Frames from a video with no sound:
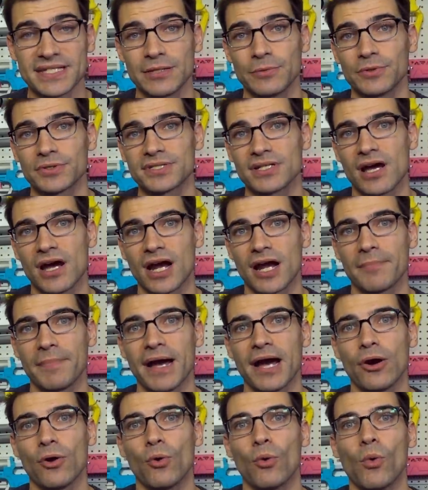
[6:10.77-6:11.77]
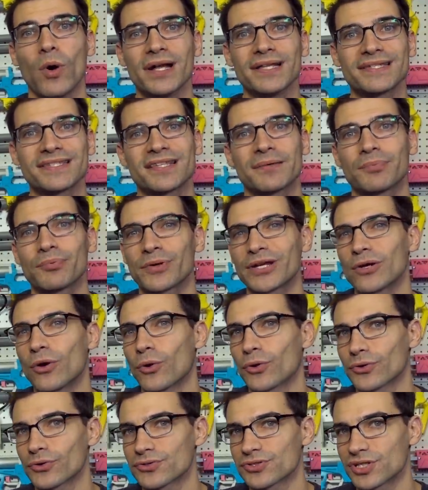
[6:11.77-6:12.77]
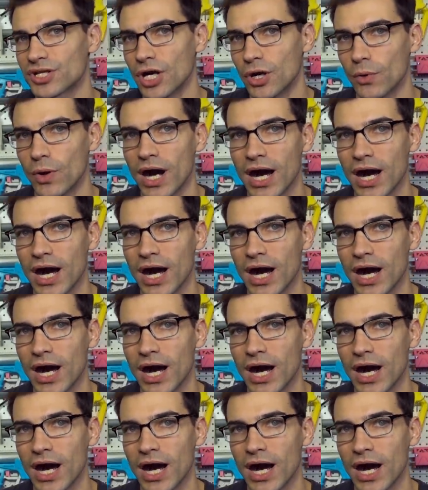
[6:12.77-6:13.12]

they will talk about once the pre-orders go